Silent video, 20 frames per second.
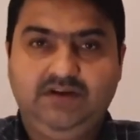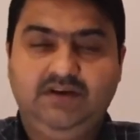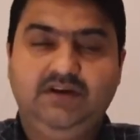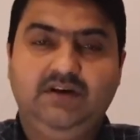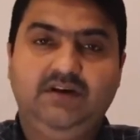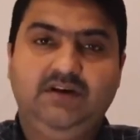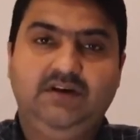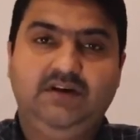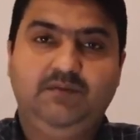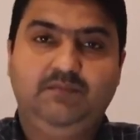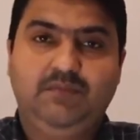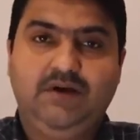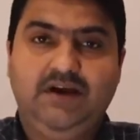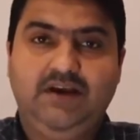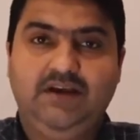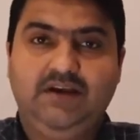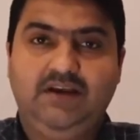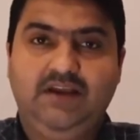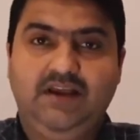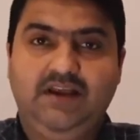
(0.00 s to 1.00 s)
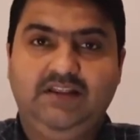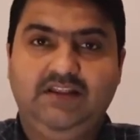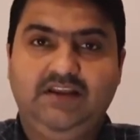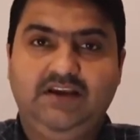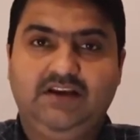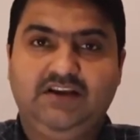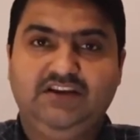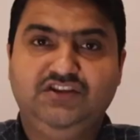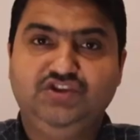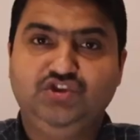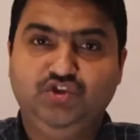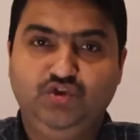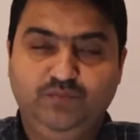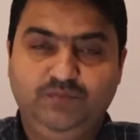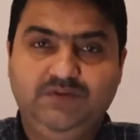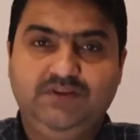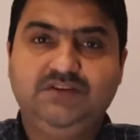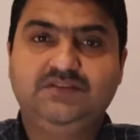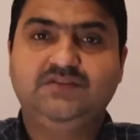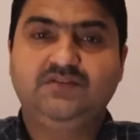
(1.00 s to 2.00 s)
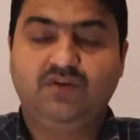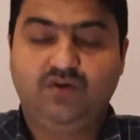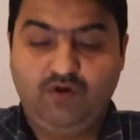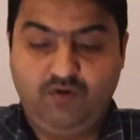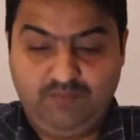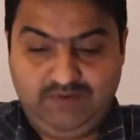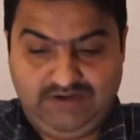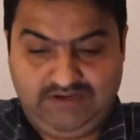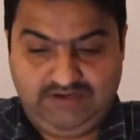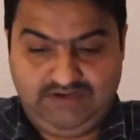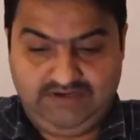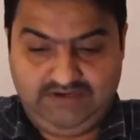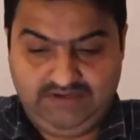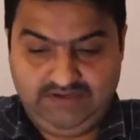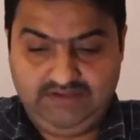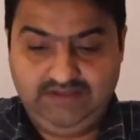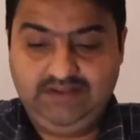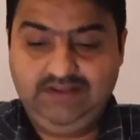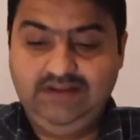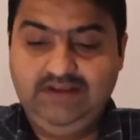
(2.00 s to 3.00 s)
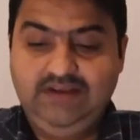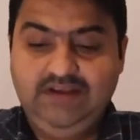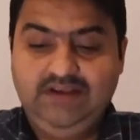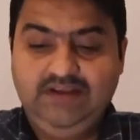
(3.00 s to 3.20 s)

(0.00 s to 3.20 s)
and they consume this raw material,